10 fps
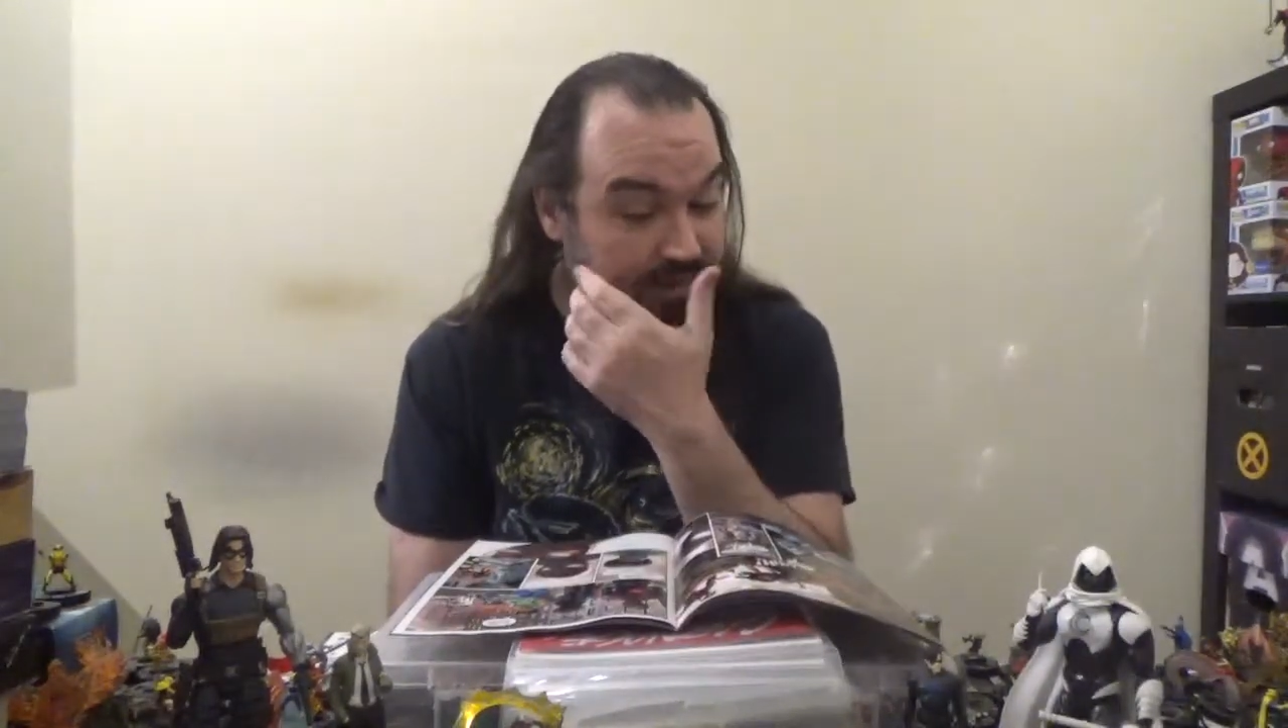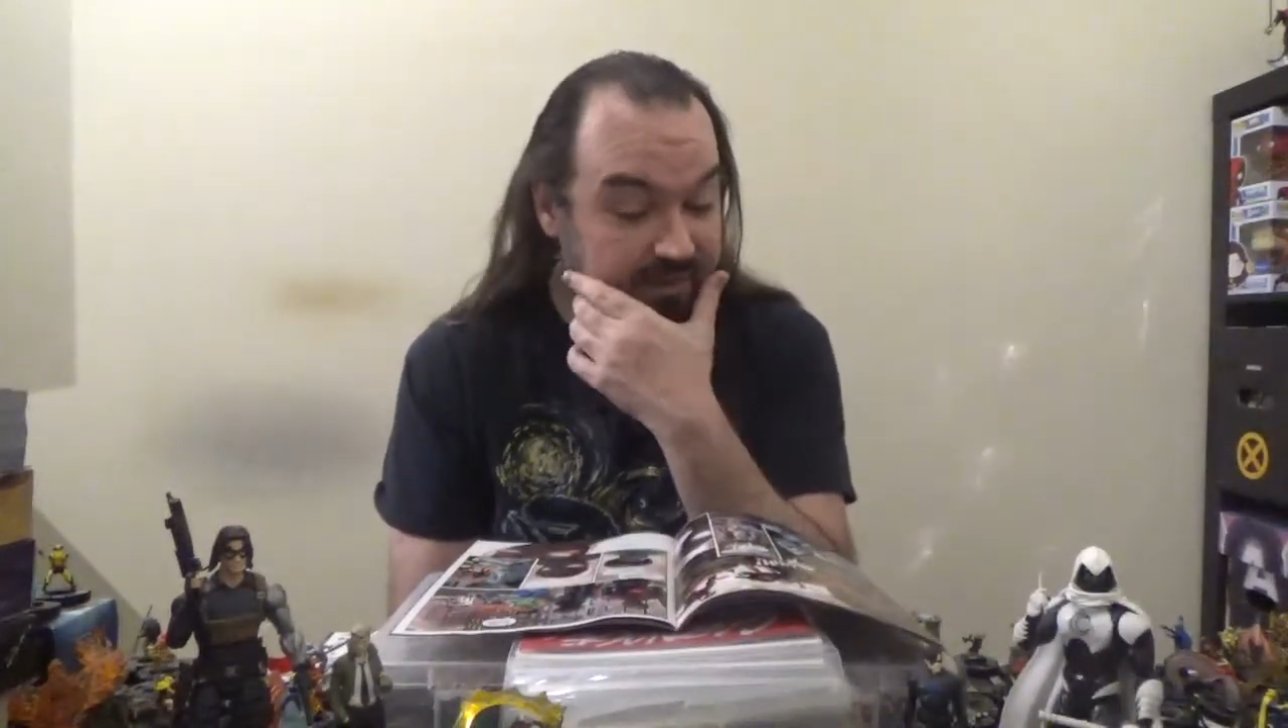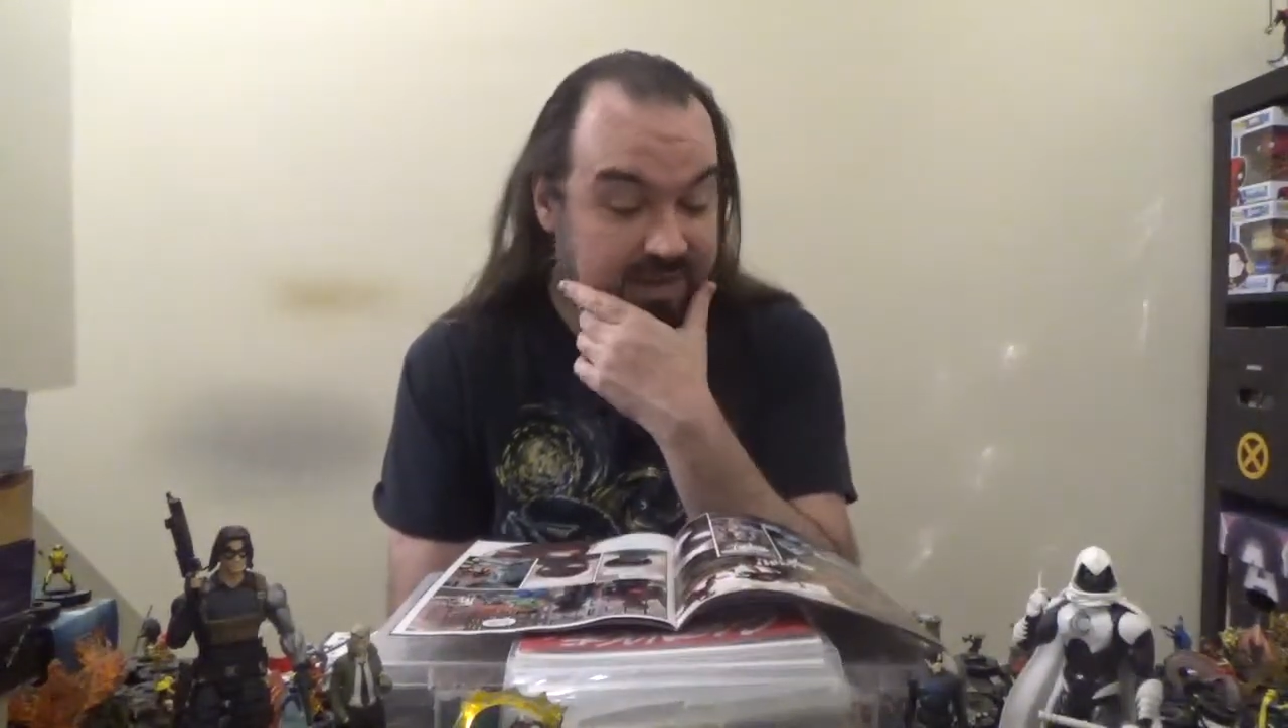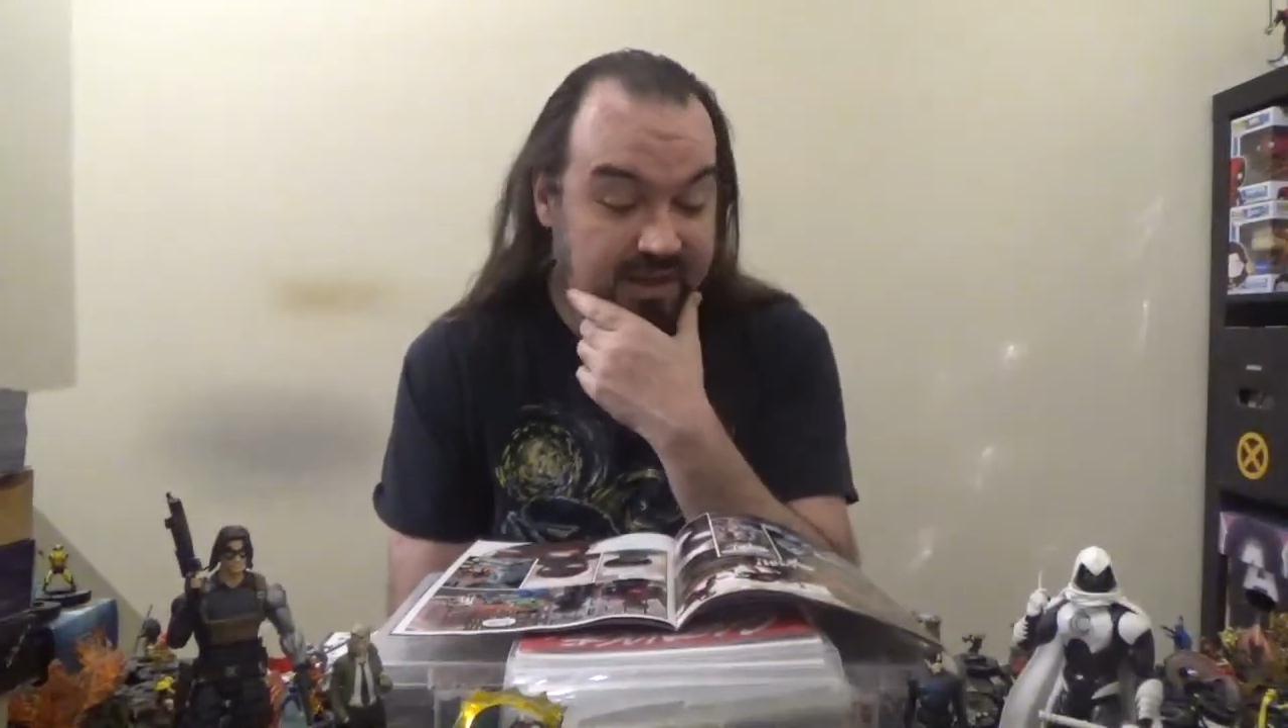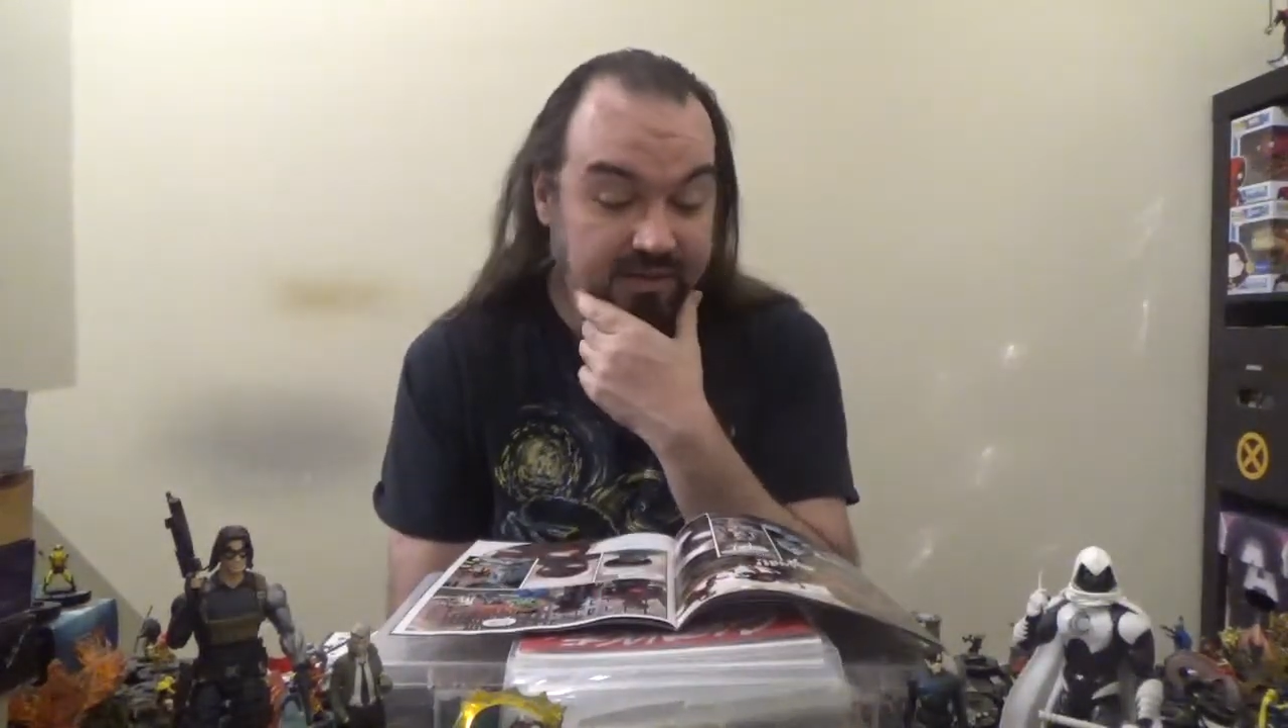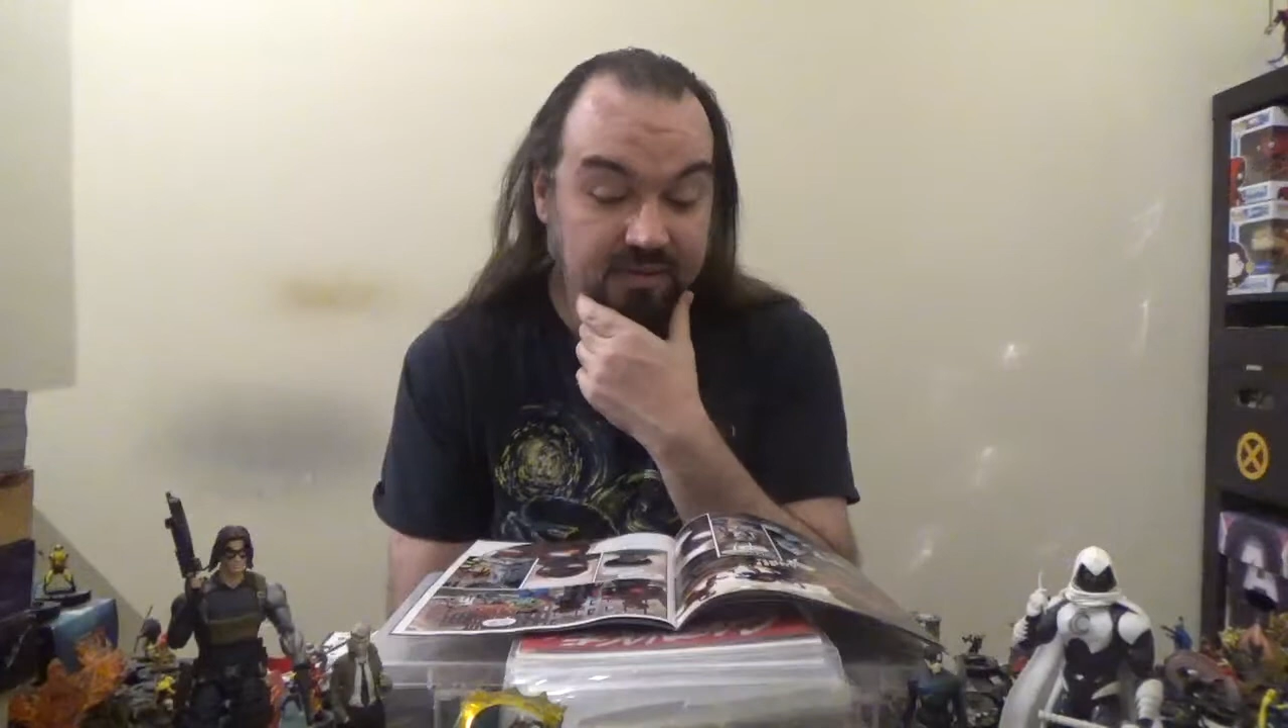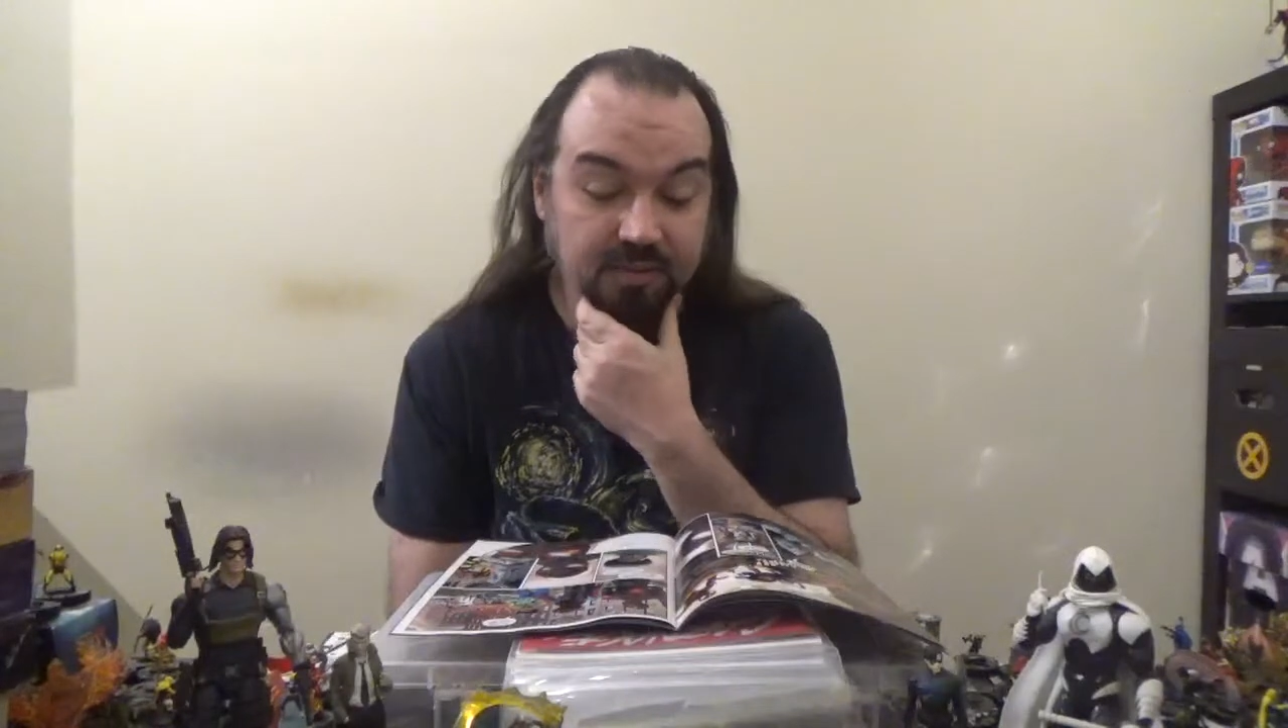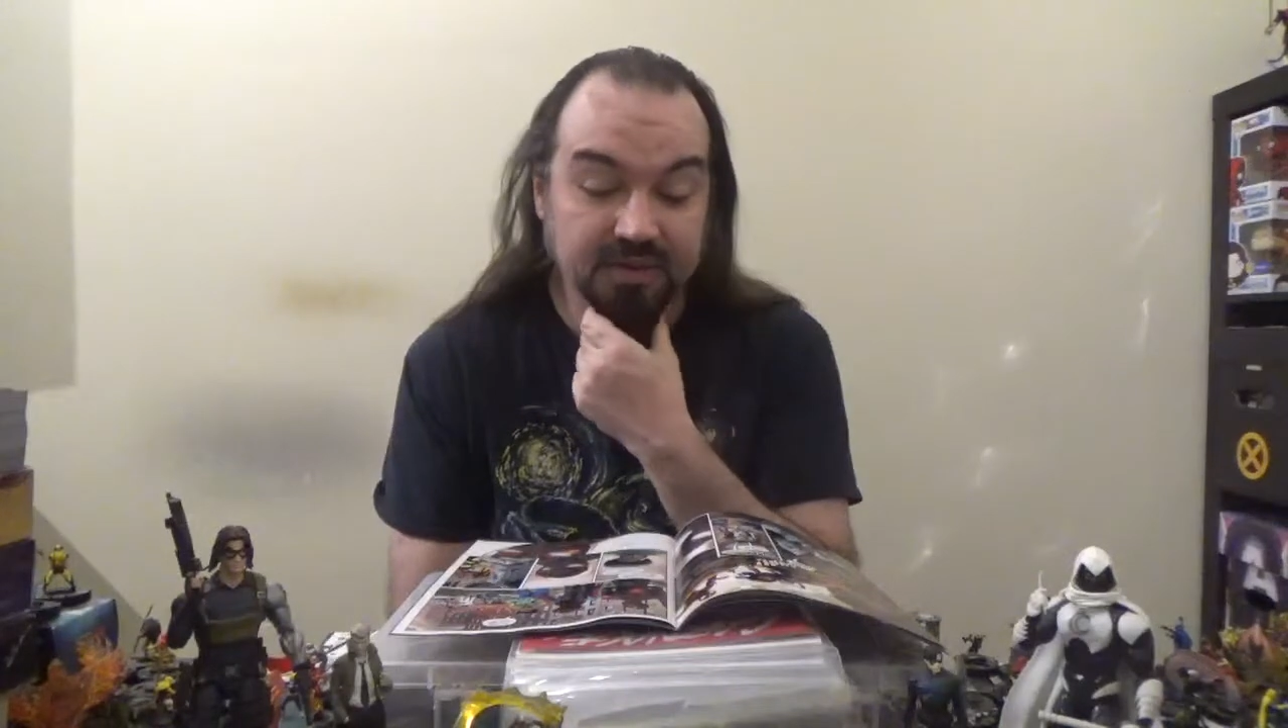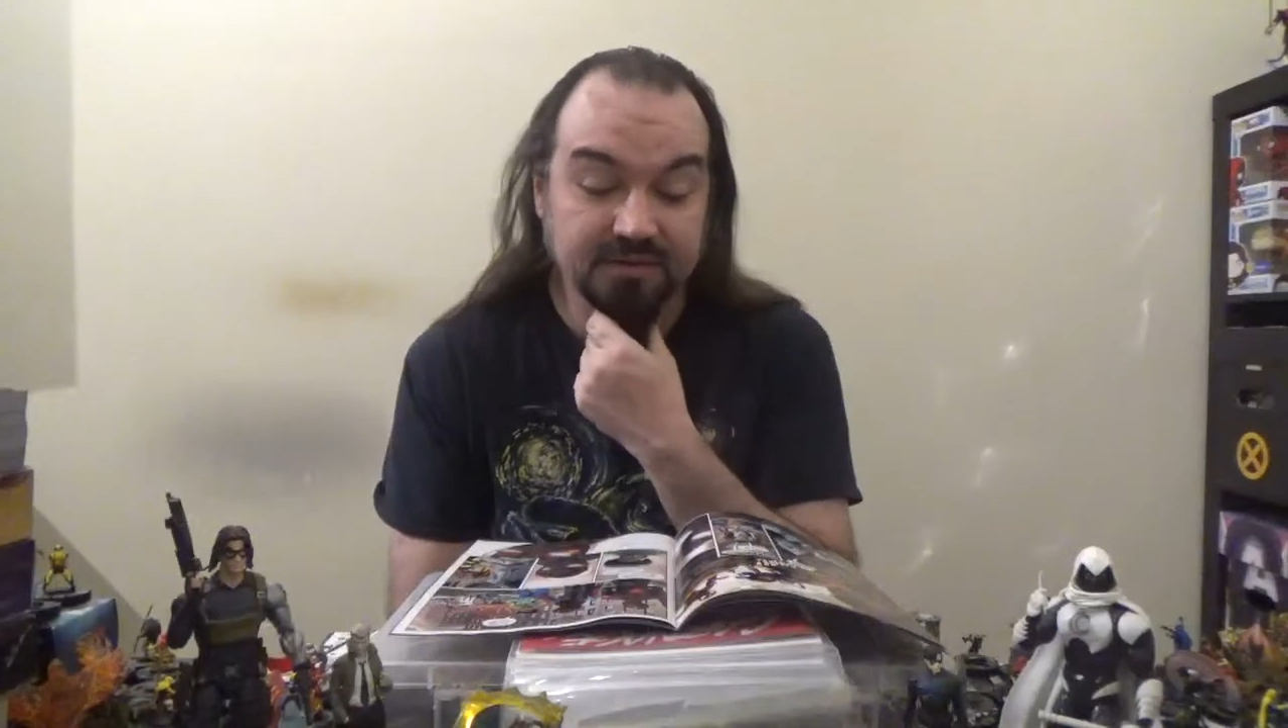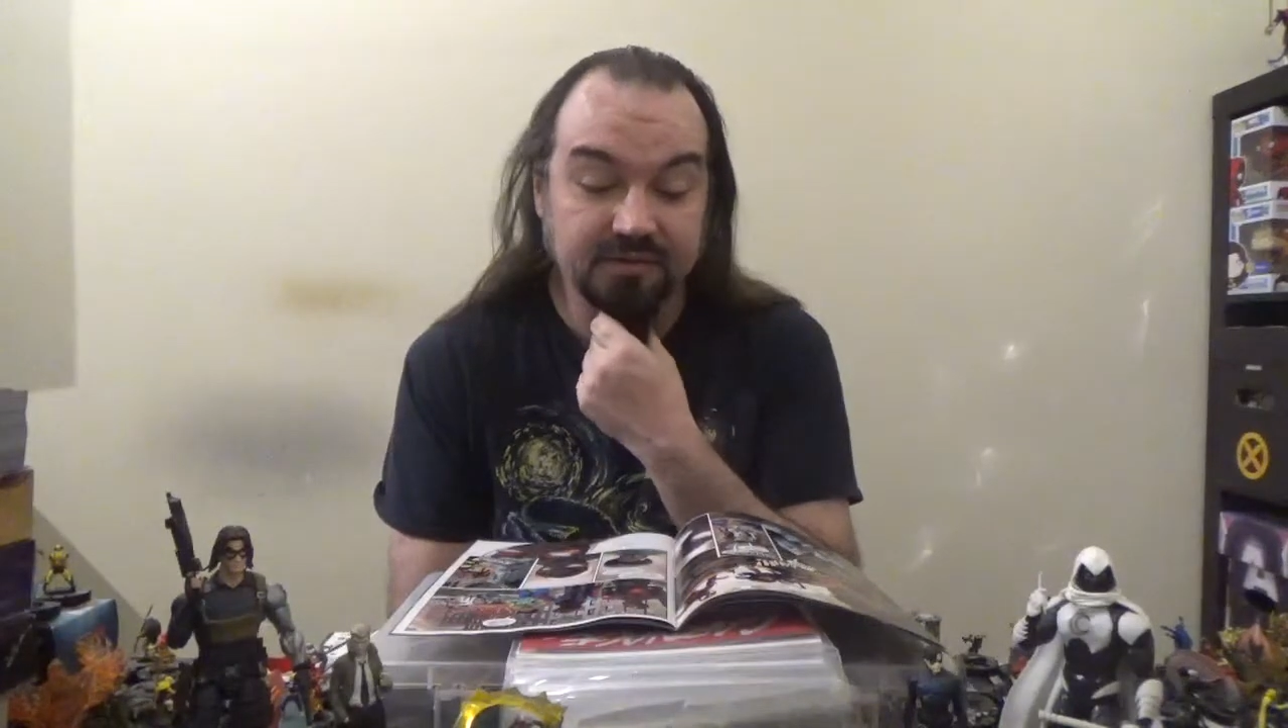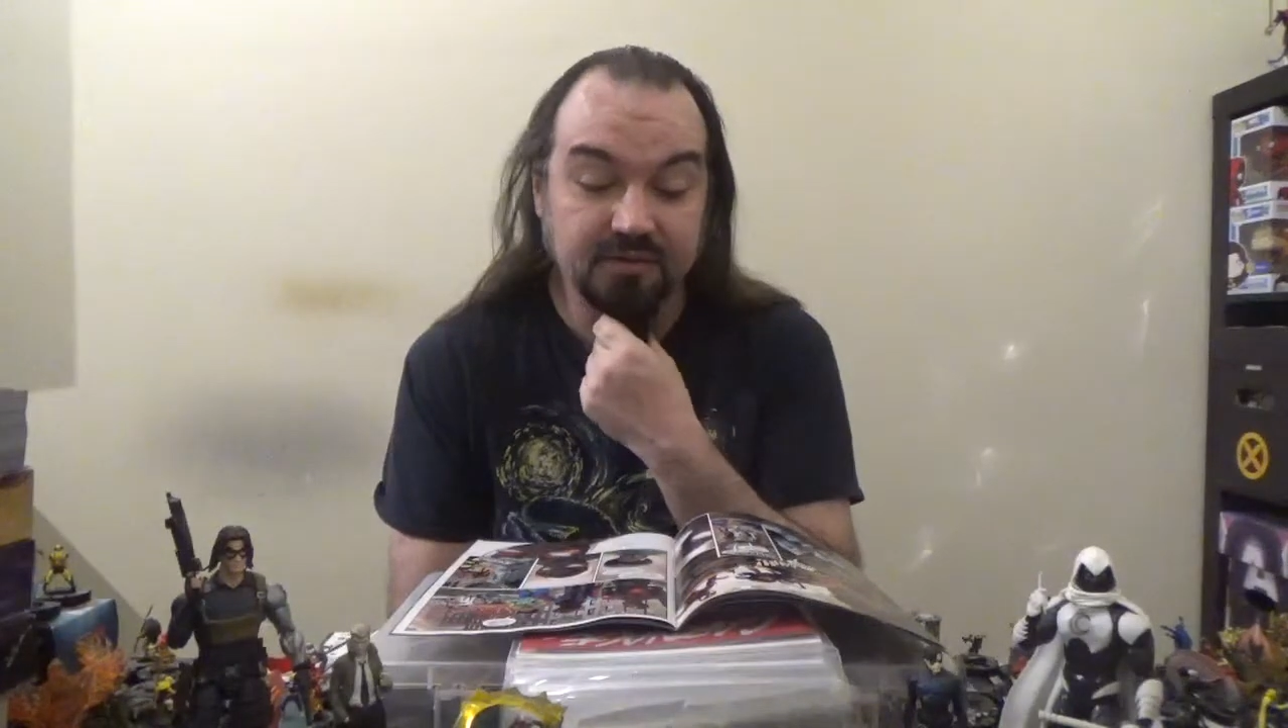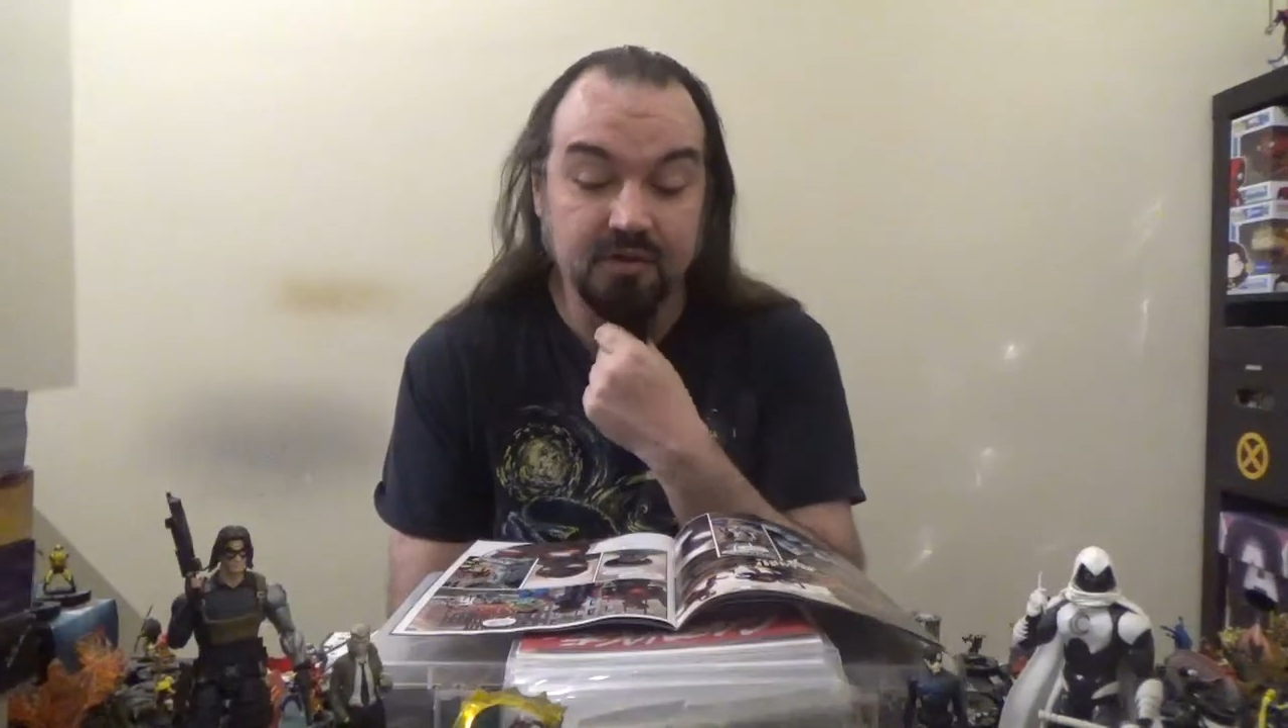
of the tenants as well as